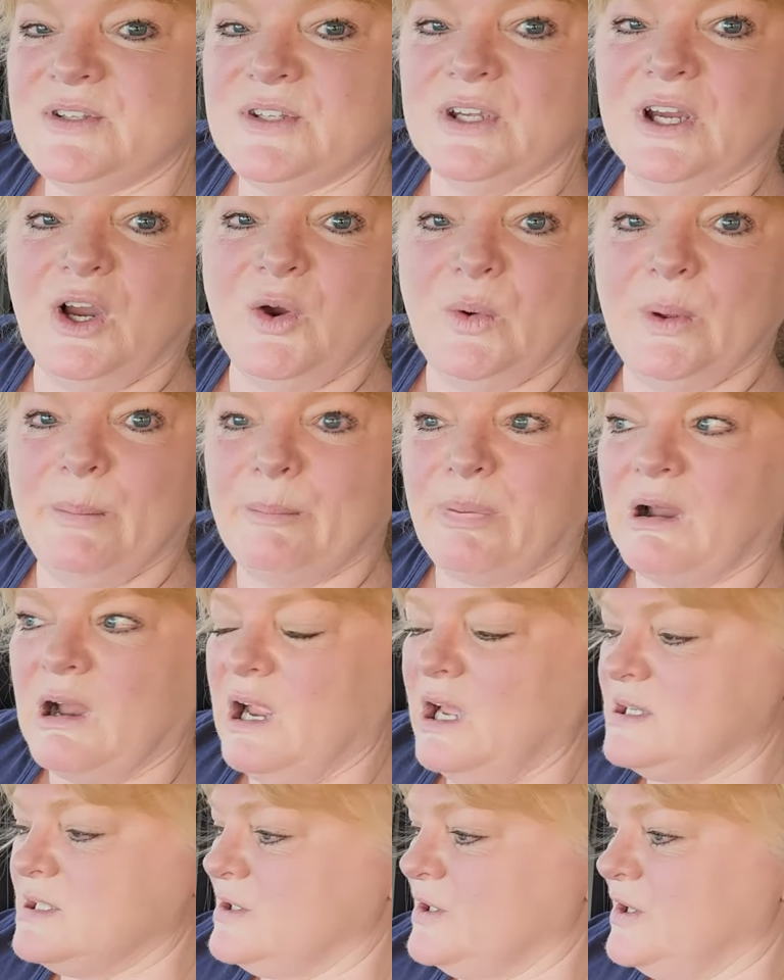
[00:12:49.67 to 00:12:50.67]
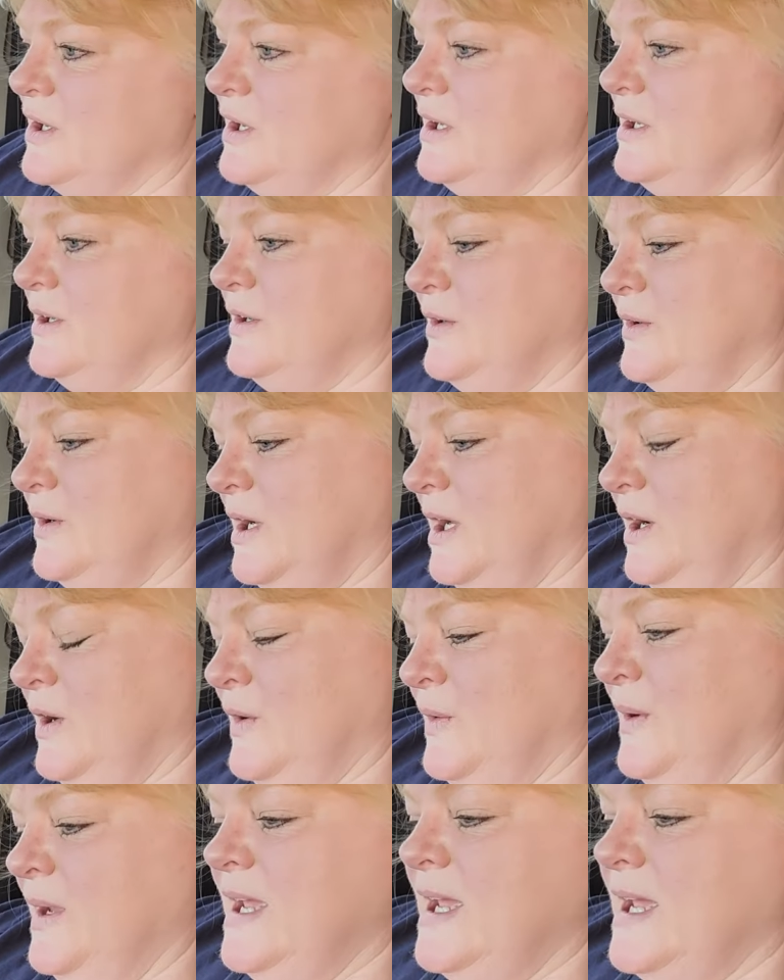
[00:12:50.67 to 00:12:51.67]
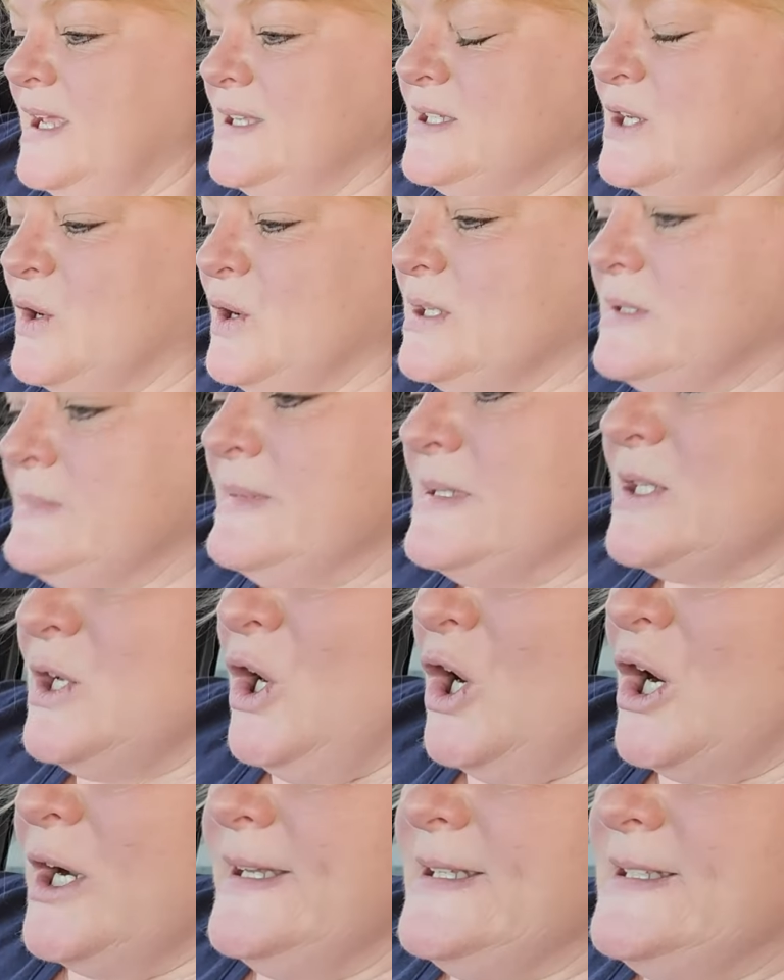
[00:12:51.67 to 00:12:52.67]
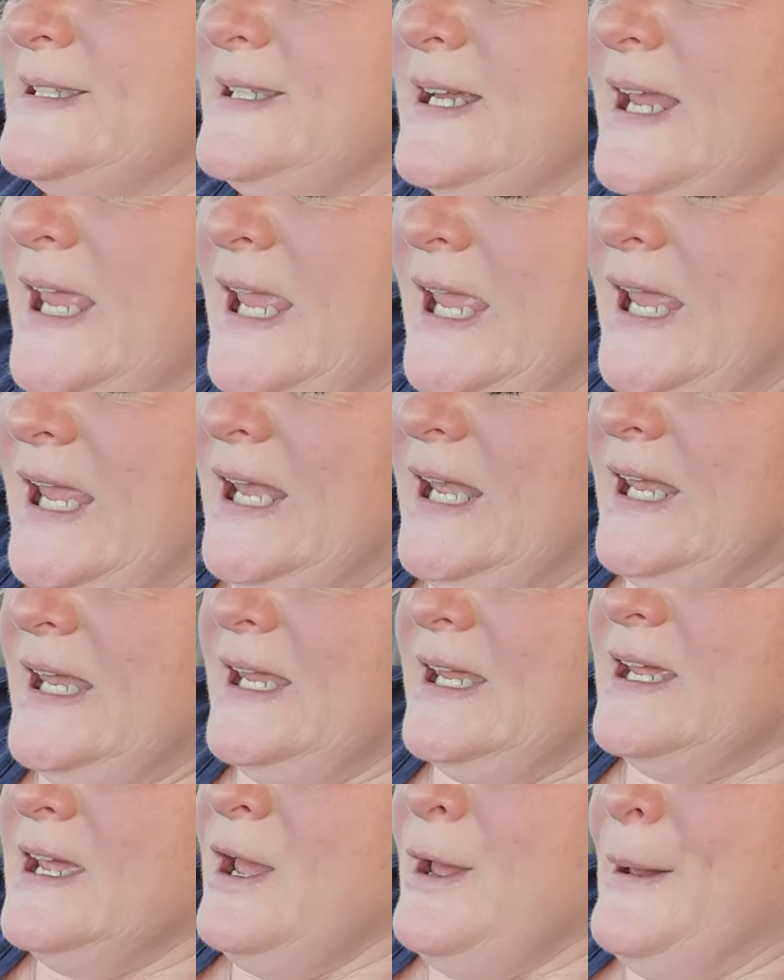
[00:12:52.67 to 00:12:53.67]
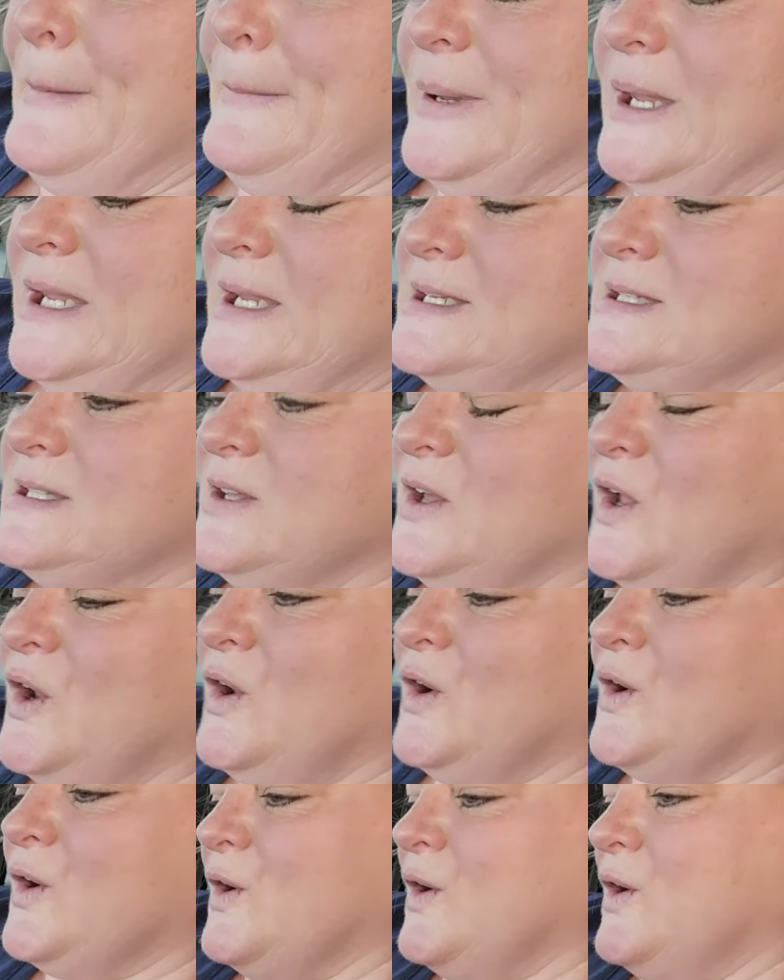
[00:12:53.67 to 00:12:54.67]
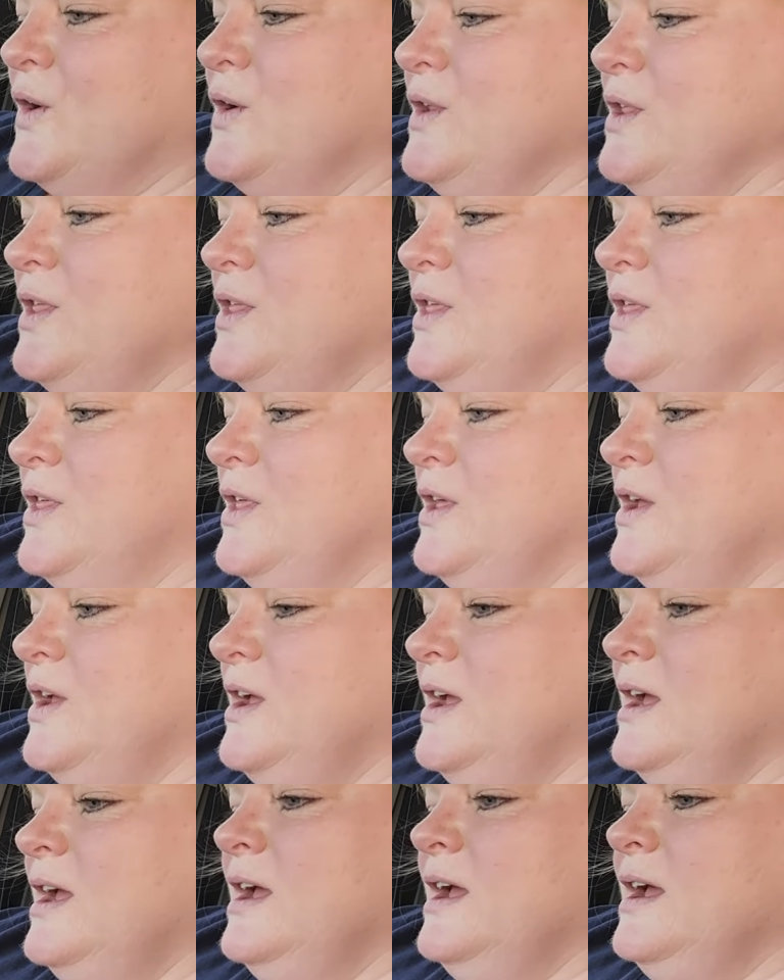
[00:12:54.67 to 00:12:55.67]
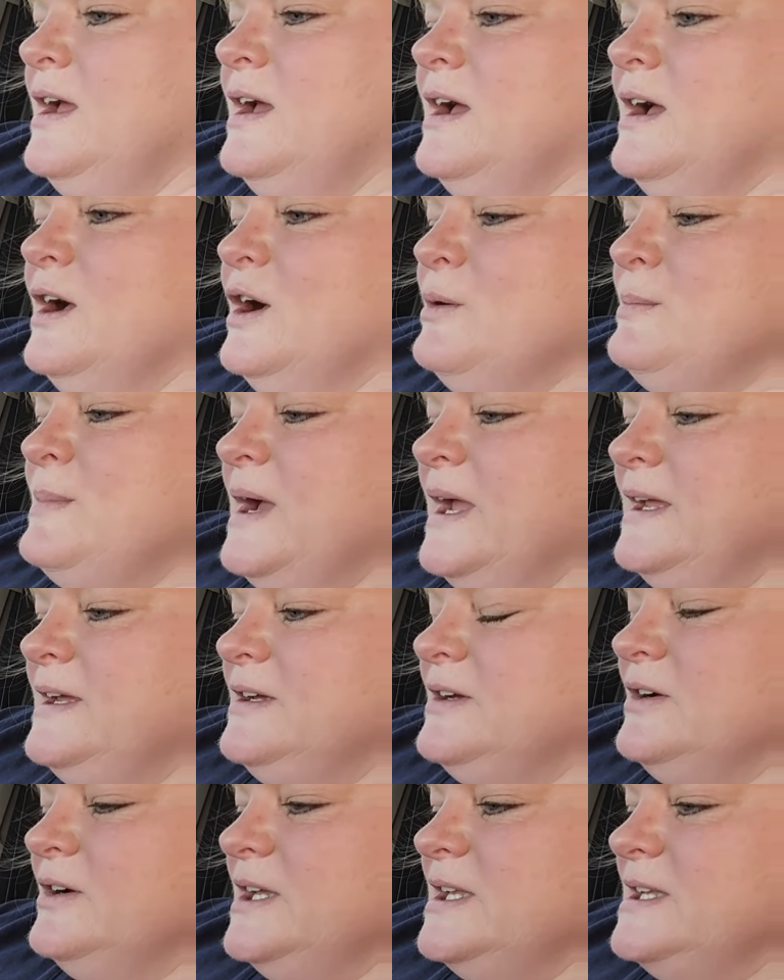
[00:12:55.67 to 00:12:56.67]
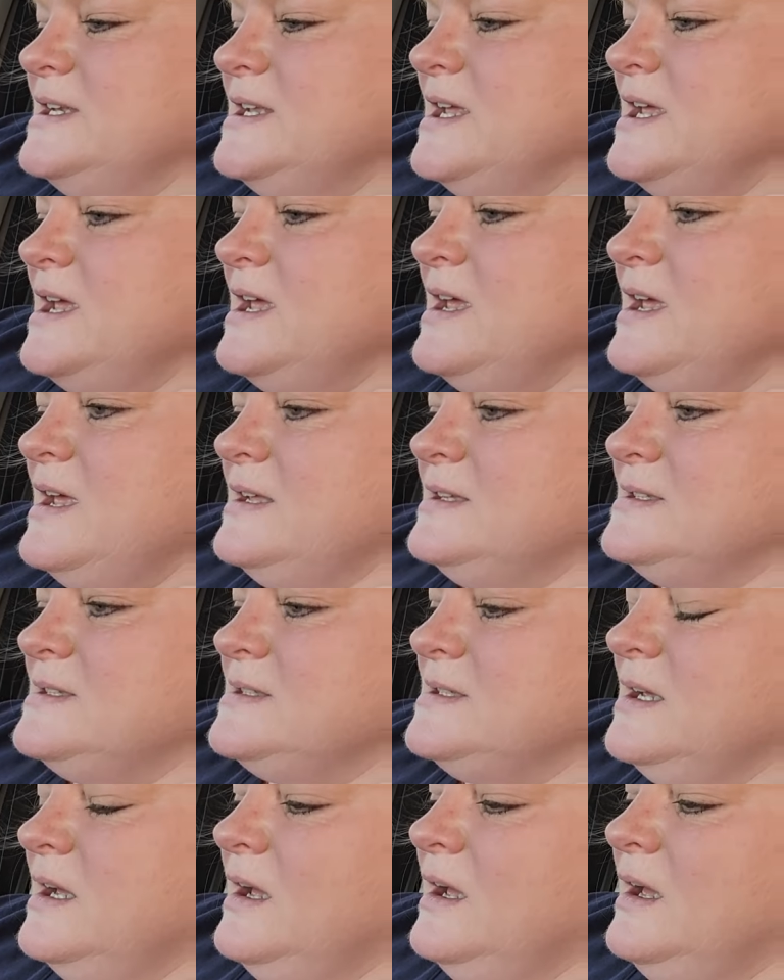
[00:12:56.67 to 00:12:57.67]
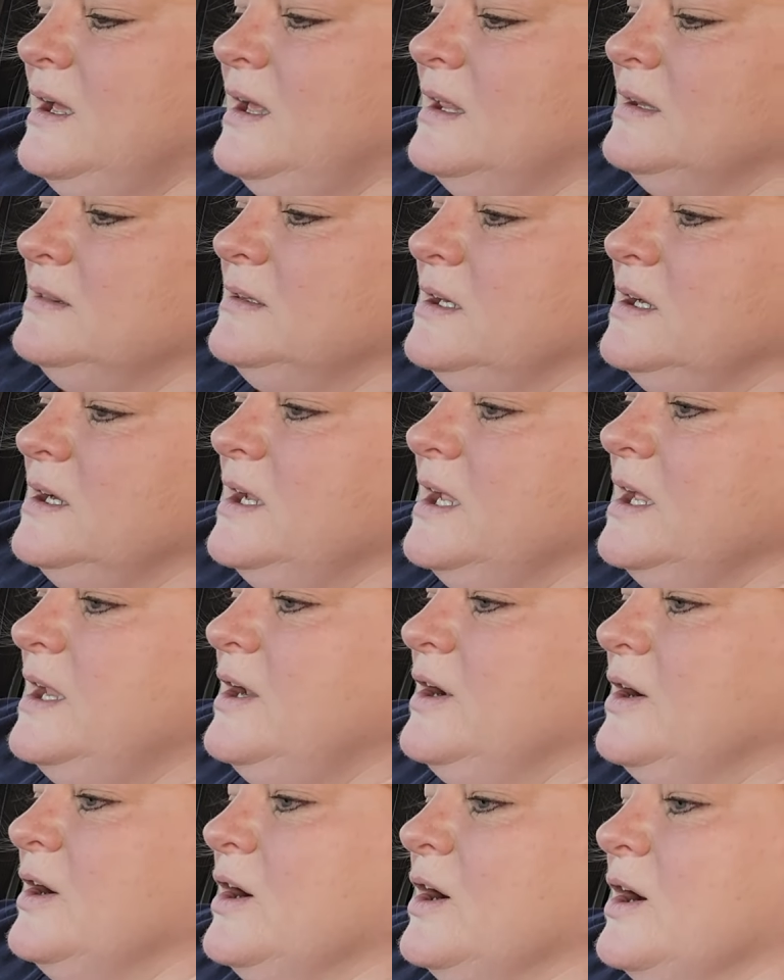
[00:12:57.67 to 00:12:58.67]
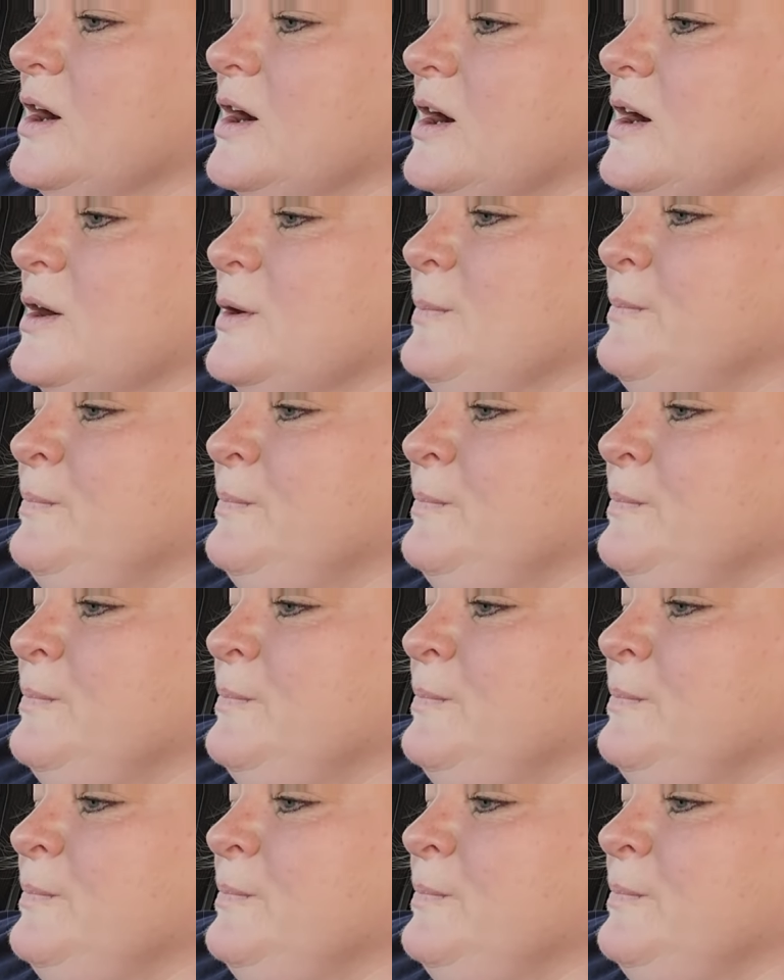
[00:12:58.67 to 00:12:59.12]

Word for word: So impressed are you? Oh, it's a Christmas card. It's a kitty. Peace on Earth. Oh my goodness. Look at her.